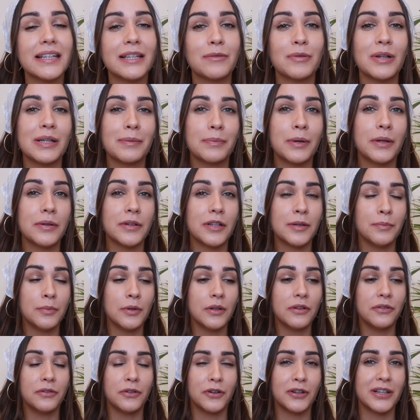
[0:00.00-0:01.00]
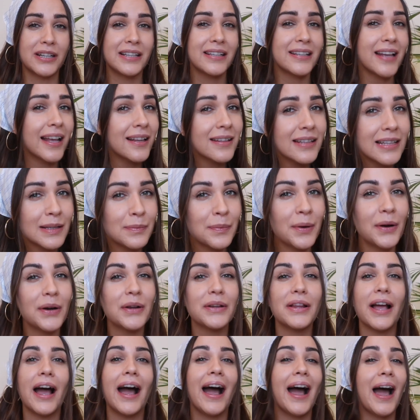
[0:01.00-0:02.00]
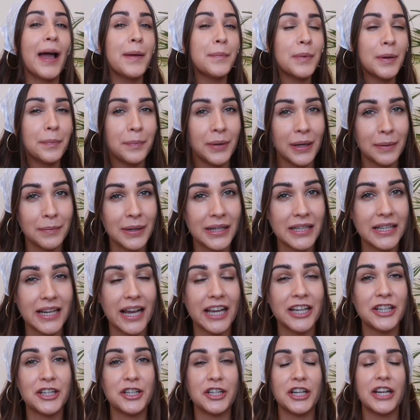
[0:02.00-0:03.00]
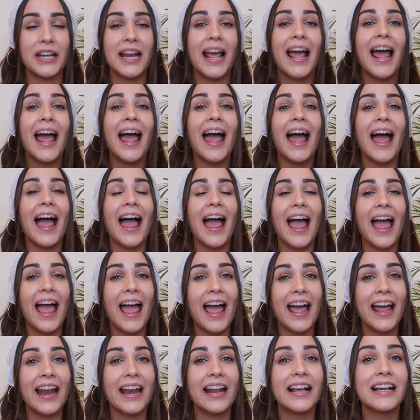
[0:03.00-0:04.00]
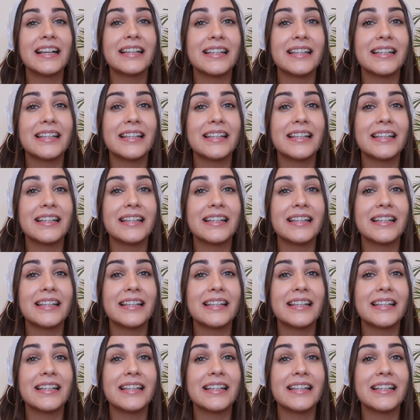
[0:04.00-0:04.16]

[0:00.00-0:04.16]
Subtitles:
is responsible for sunspot, hyperpigmentation, and